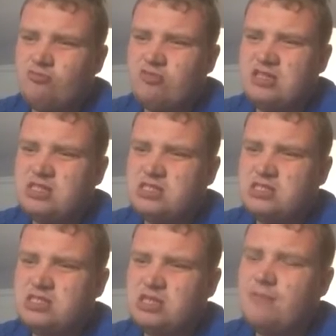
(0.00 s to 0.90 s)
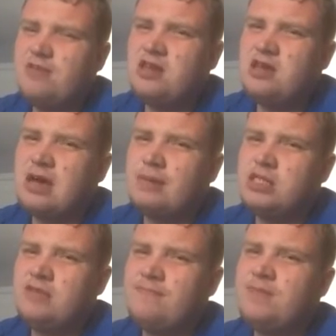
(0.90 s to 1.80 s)
Reece something, I
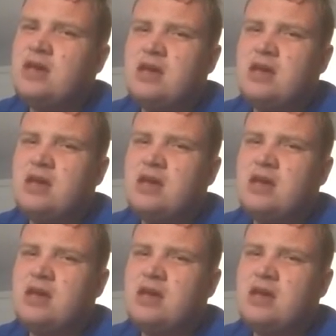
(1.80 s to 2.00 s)
believe.